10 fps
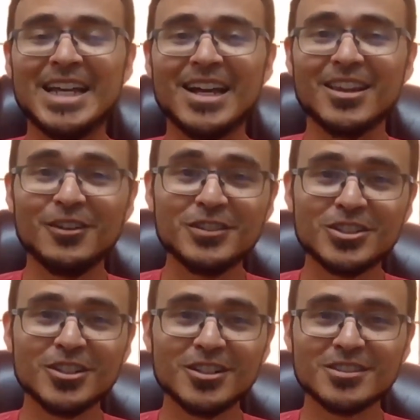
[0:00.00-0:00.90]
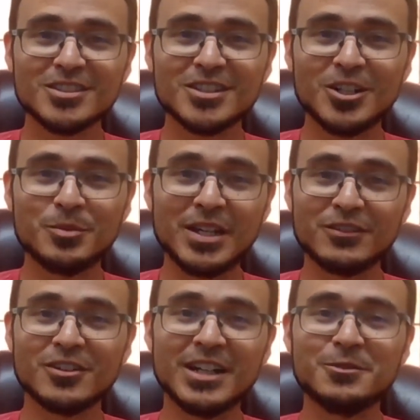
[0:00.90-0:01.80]
I love you, church. Hope you have
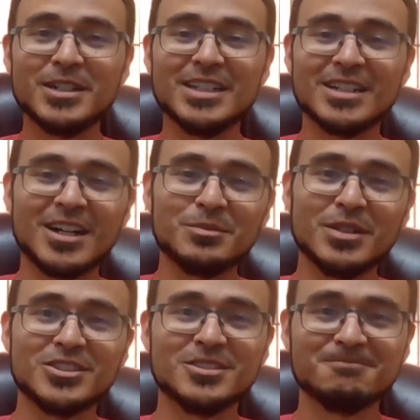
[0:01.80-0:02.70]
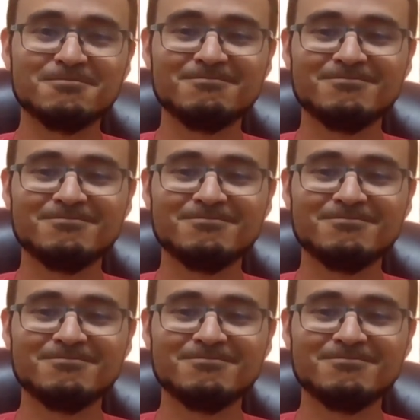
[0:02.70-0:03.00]
a great week. God bless you.